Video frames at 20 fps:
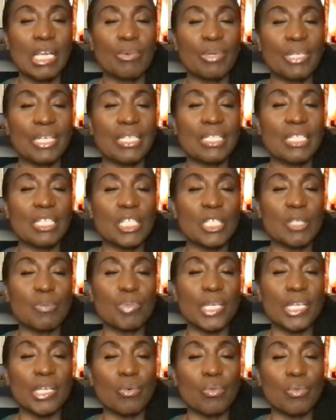We get to
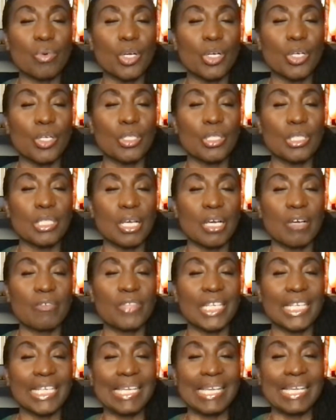speak words of
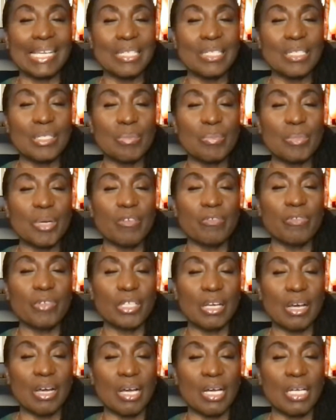the kingdom of
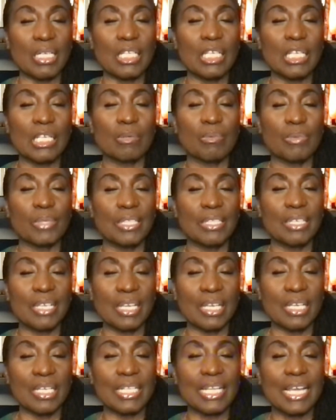God
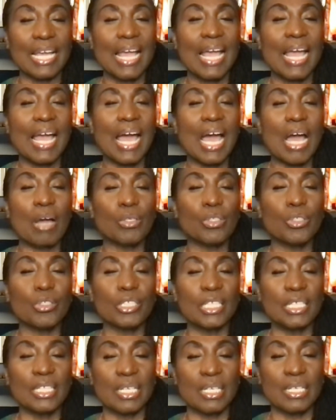within. How
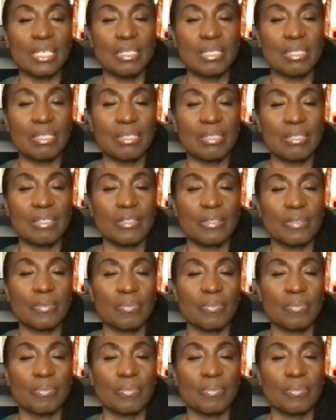good it is.